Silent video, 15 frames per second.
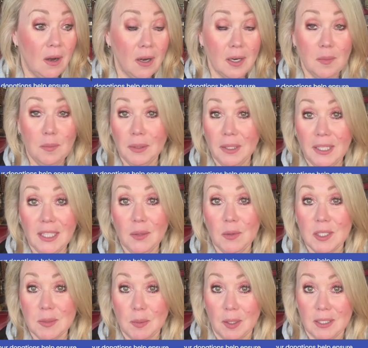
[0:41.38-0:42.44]
are completely
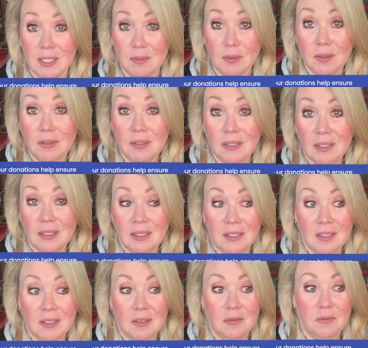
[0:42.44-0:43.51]
responsible
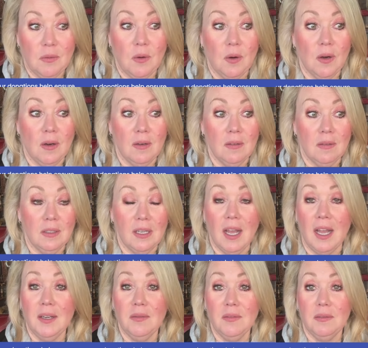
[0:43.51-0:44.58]
for the
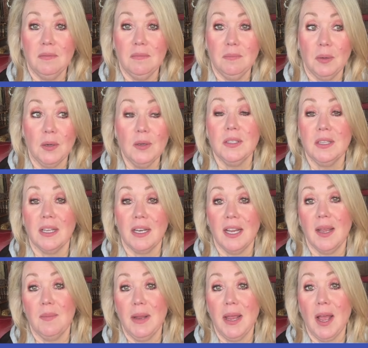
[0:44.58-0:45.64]
kind of person that I
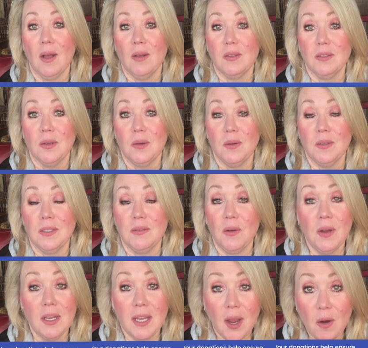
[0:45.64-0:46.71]
am now. So it's
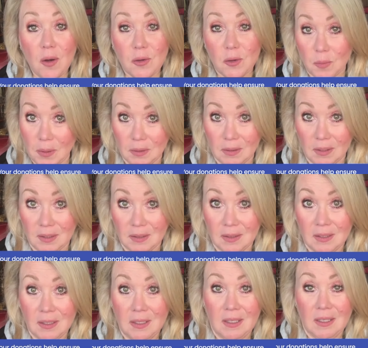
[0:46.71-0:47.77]
very character building.
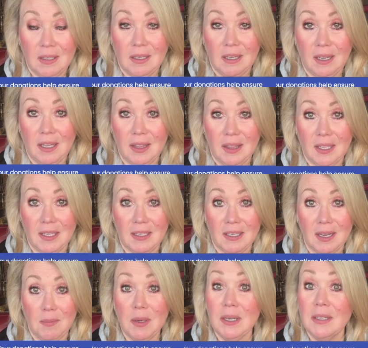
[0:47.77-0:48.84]
I think
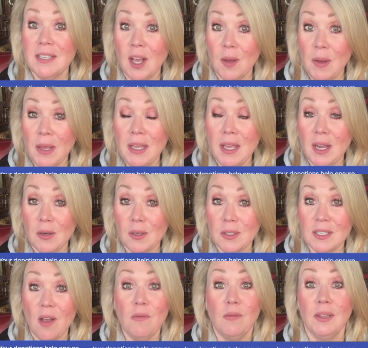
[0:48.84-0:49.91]
I'm going to tell my younger
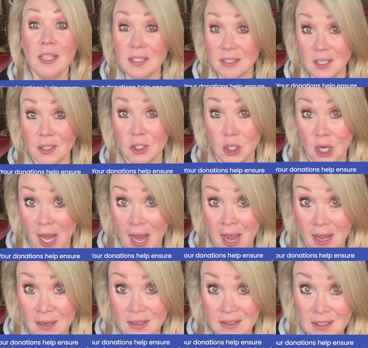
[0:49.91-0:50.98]
self listen,
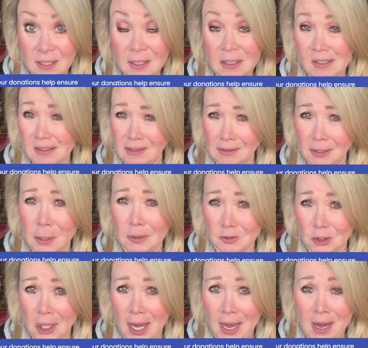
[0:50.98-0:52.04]
Jann, little
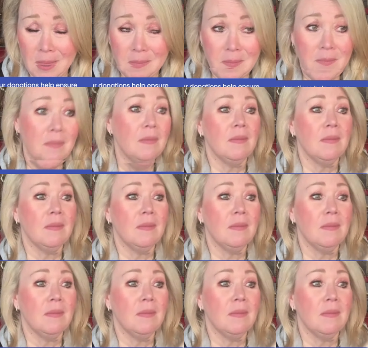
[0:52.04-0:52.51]
Jann,